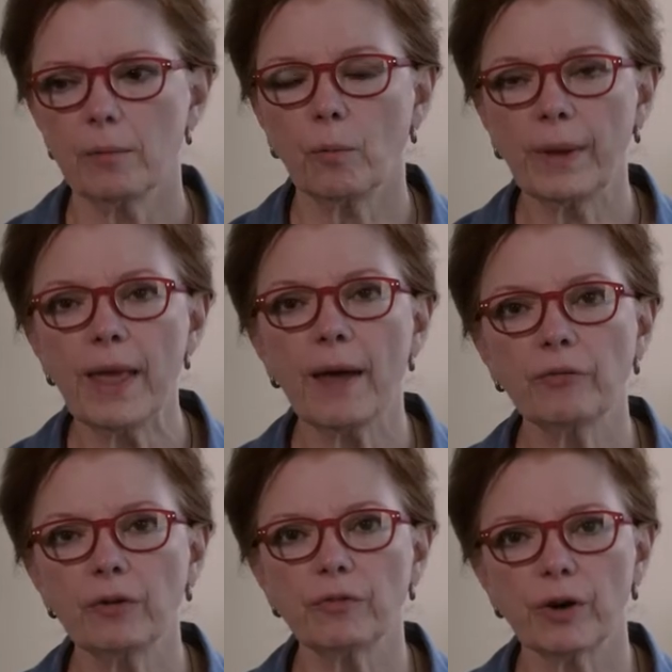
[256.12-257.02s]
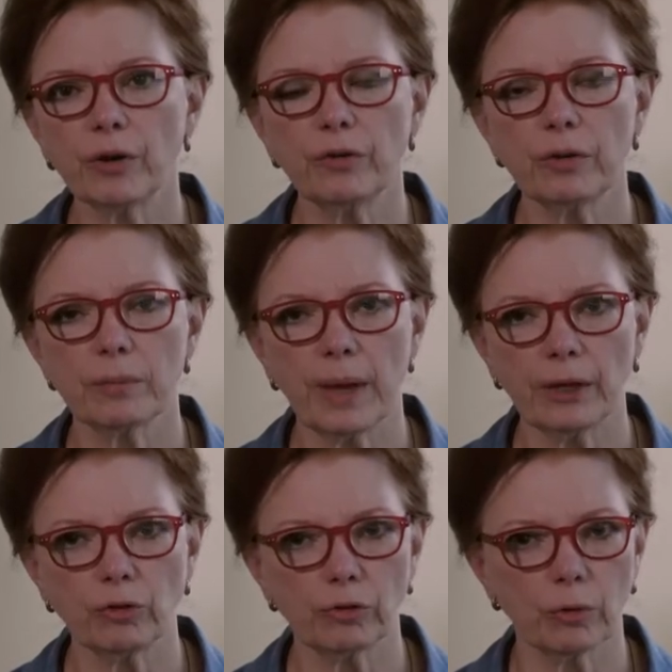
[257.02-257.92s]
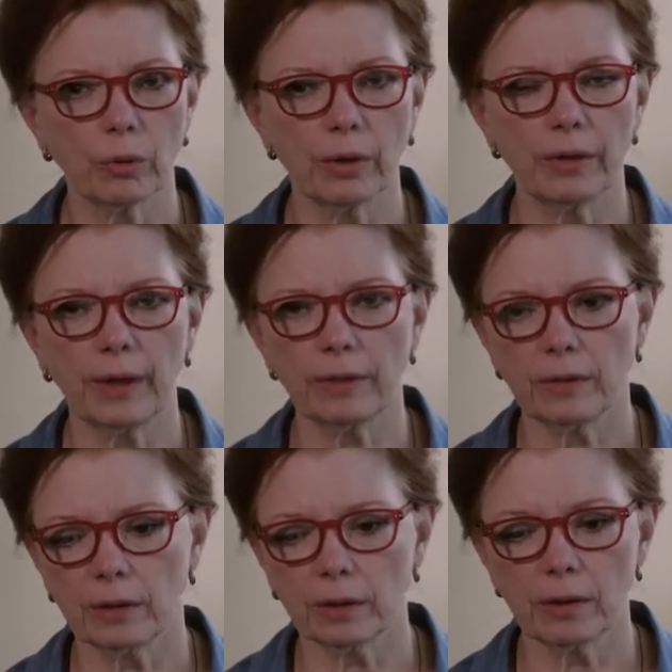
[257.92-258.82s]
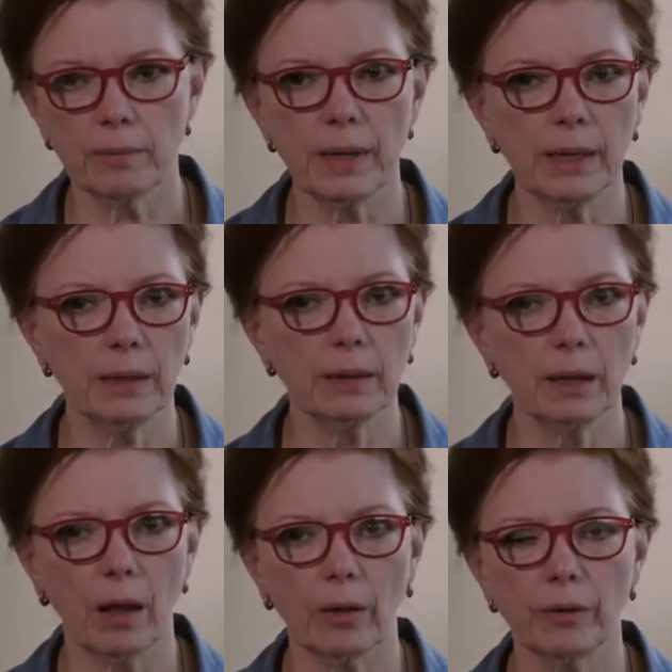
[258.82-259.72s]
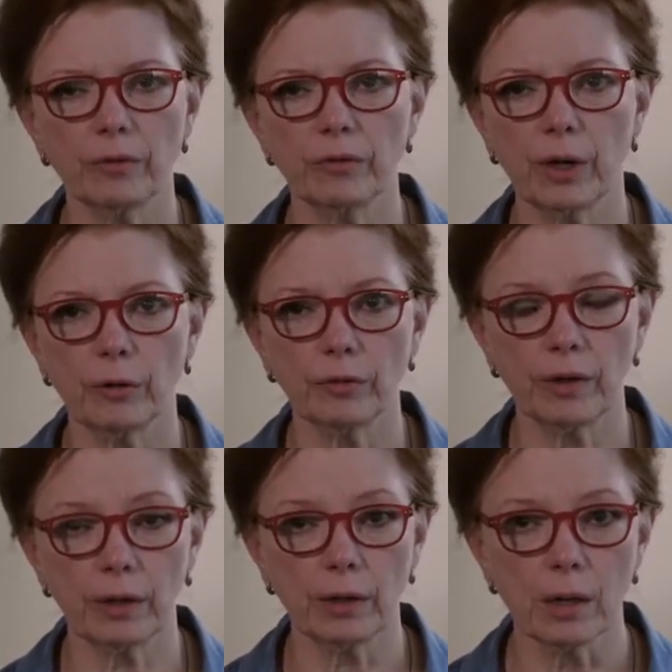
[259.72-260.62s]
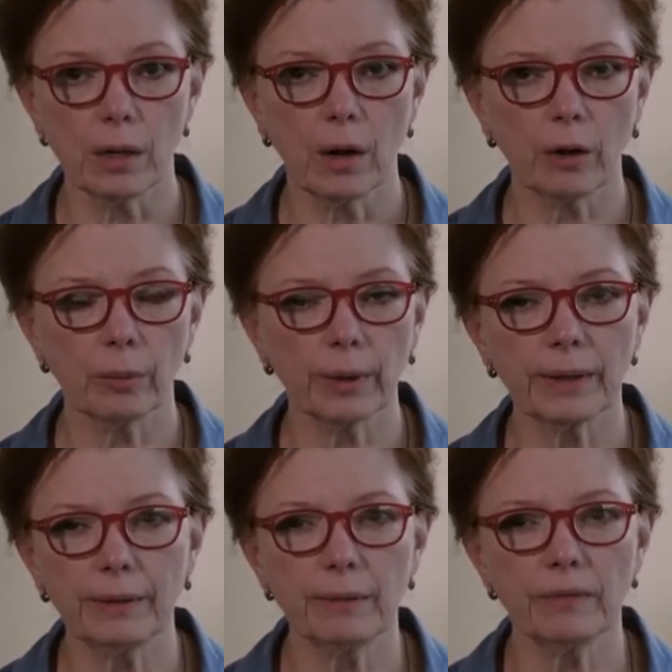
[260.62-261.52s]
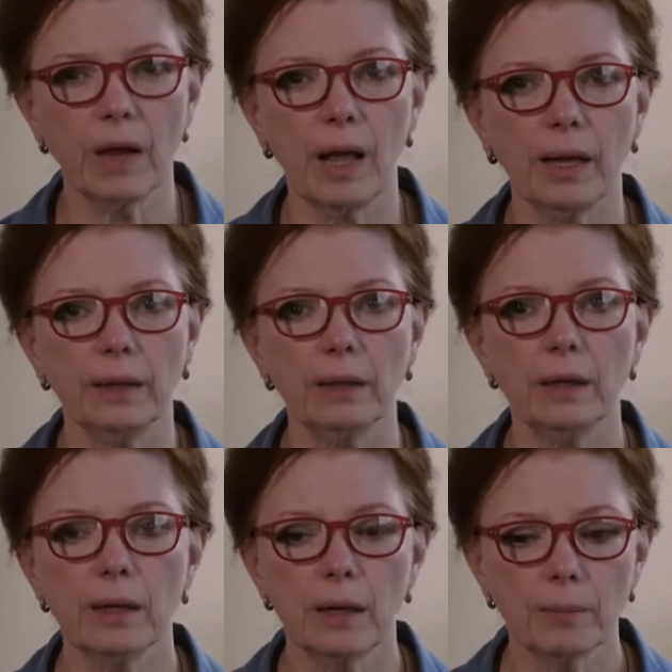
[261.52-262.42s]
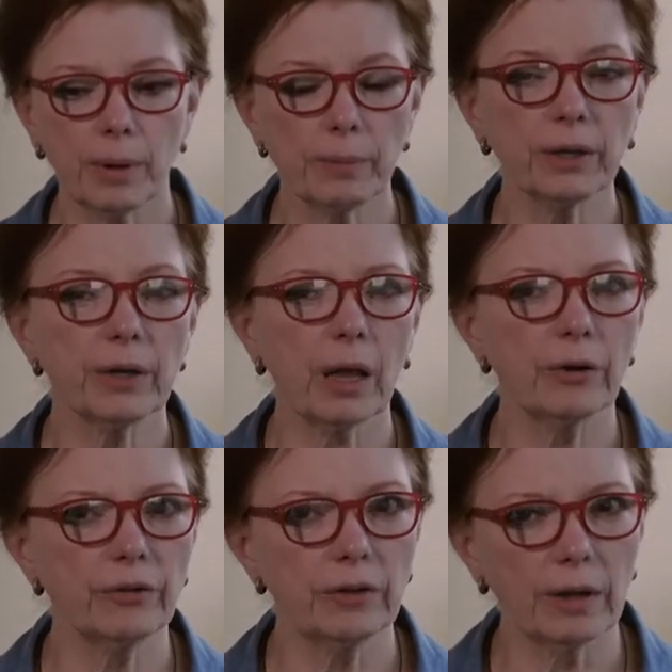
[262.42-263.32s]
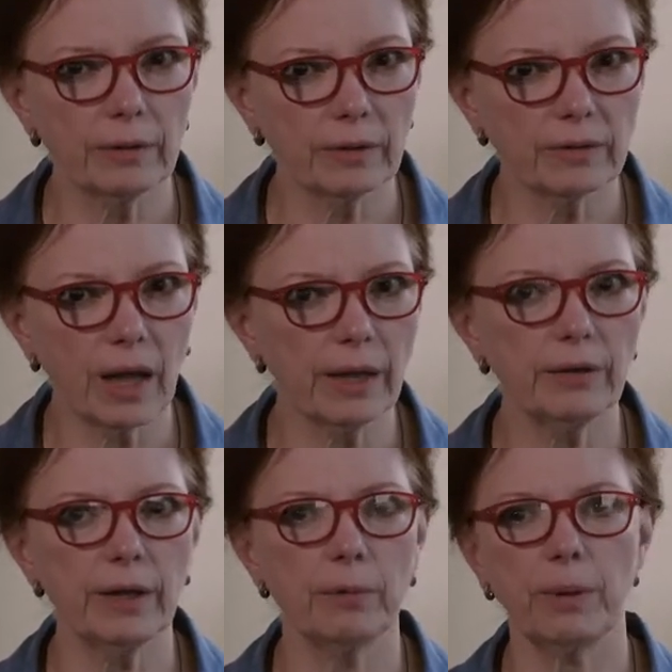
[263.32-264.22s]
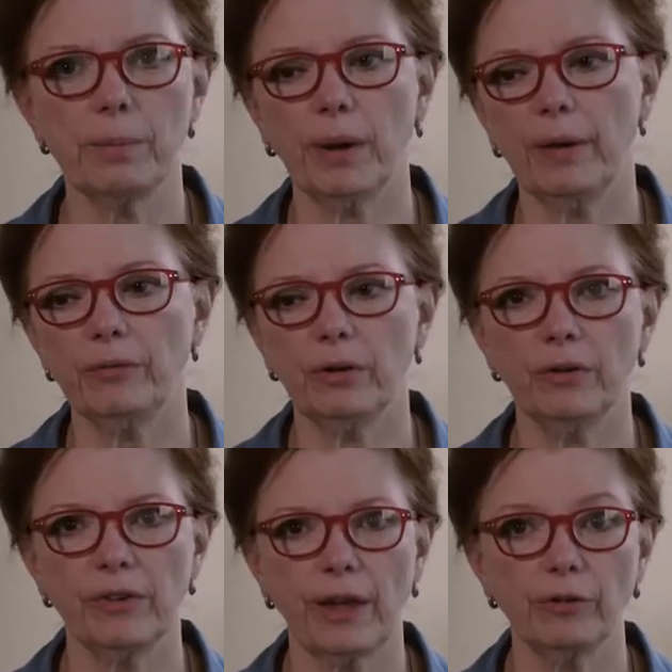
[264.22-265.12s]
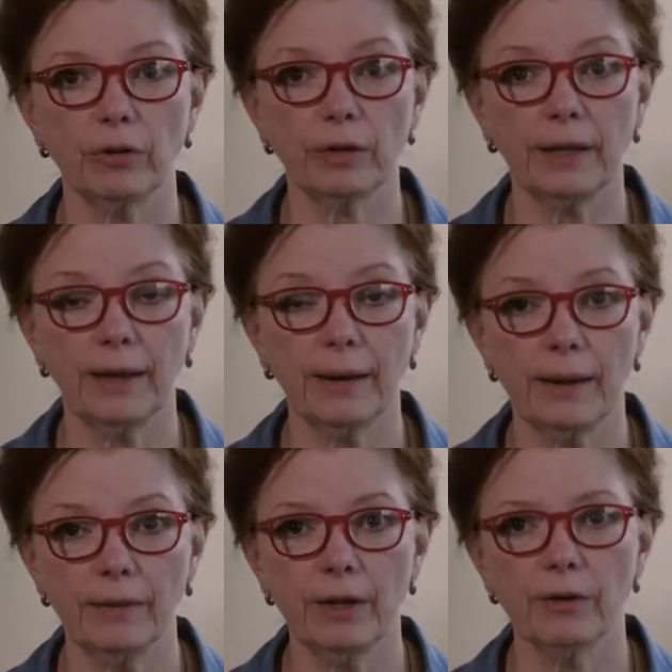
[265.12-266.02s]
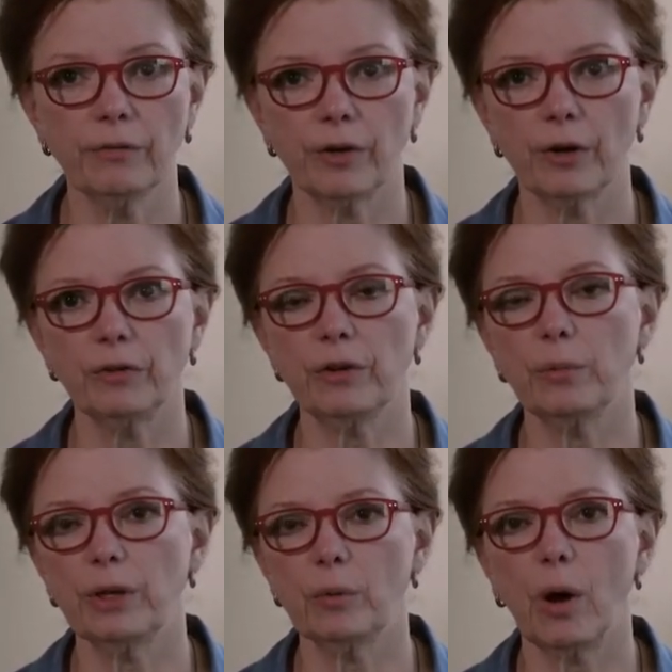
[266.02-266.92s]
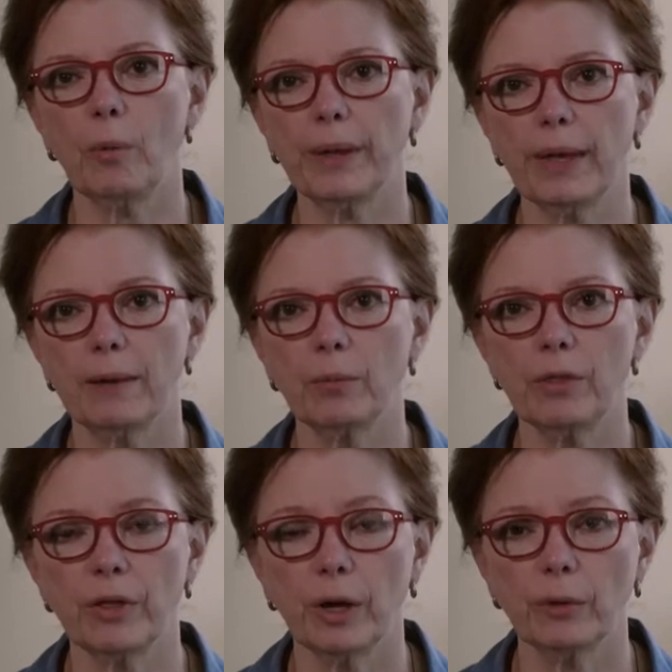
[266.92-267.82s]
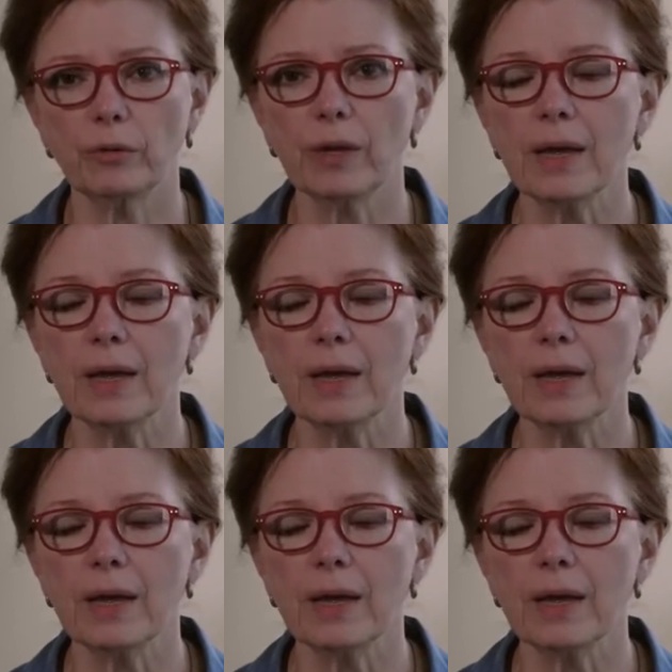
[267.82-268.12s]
We have to first make sure that the committed dollars, those that are really designed, public dollars designed to help people after disaster, get in there first, and we do all we can with those.